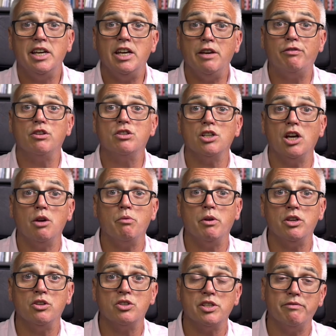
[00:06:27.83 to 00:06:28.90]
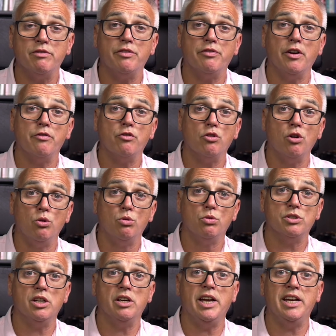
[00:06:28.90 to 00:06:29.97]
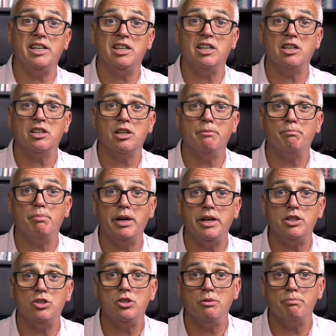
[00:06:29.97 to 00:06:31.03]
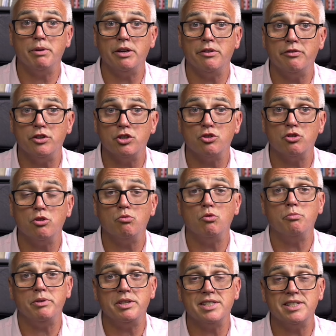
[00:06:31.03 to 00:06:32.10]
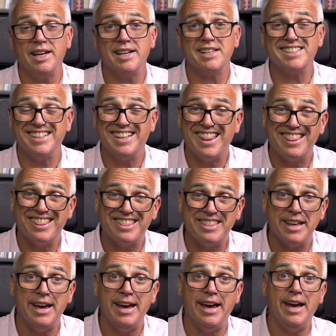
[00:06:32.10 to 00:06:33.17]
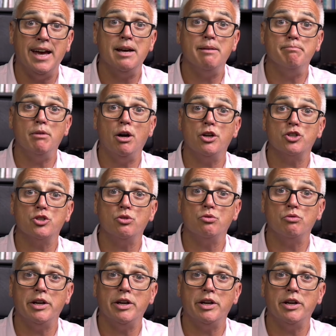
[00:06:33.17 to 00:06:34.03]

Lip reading: If you die when you're 75 or older, any income paid to your beneficiary will be taxed at their marginal